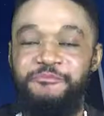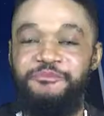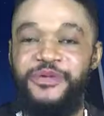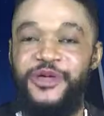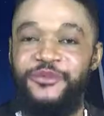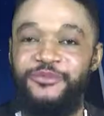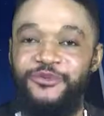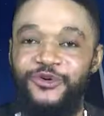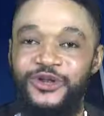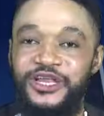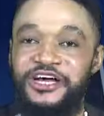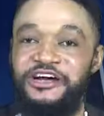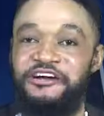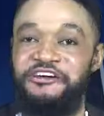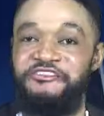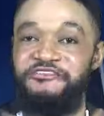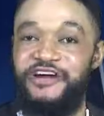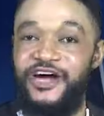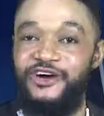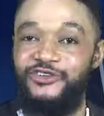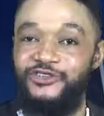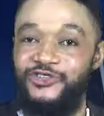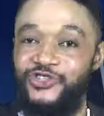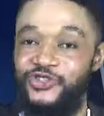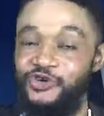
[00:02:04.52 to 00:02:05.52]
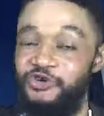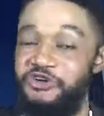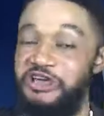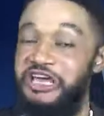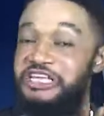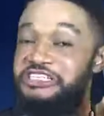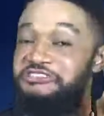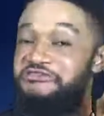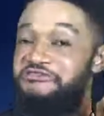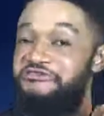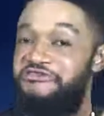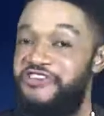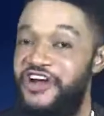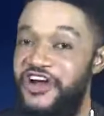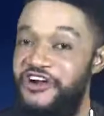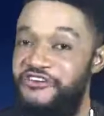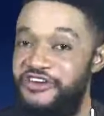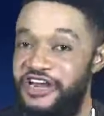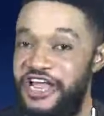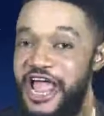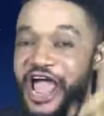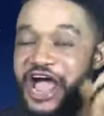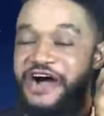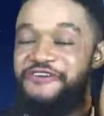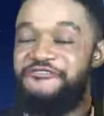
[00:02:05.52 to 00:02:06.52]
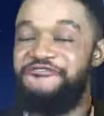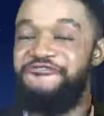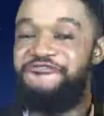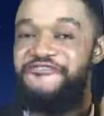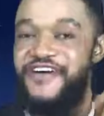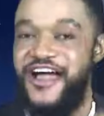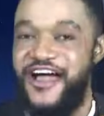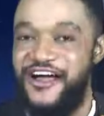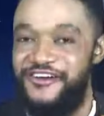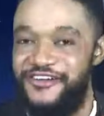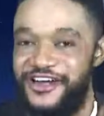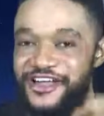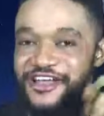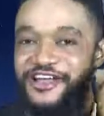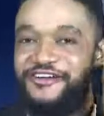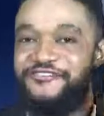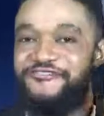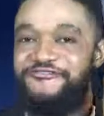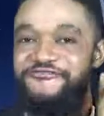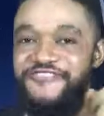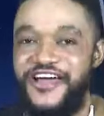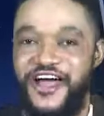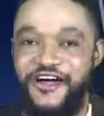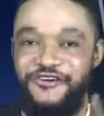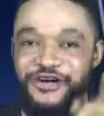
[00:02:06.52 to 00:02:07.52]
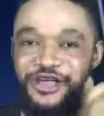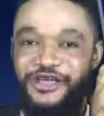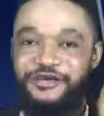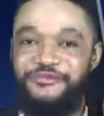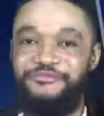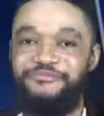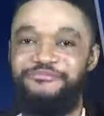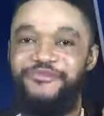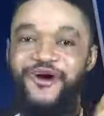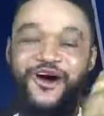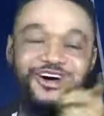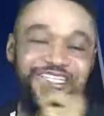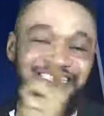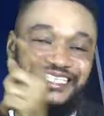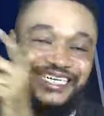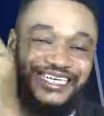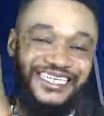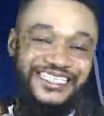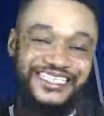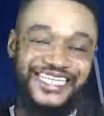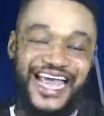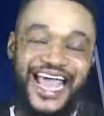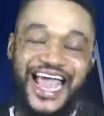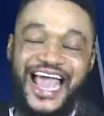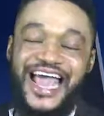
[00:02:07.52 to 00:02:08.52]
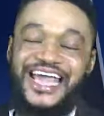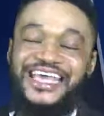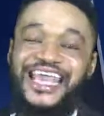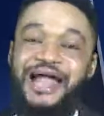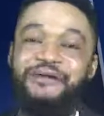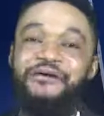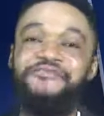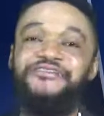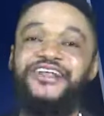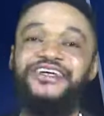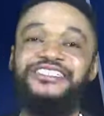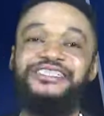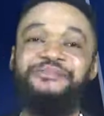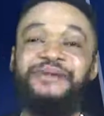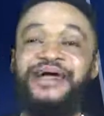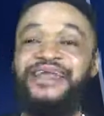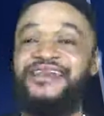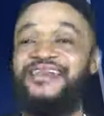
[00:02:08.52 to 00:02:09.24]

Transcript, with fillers: people around you is very, very, very important. Yeah, moving on to my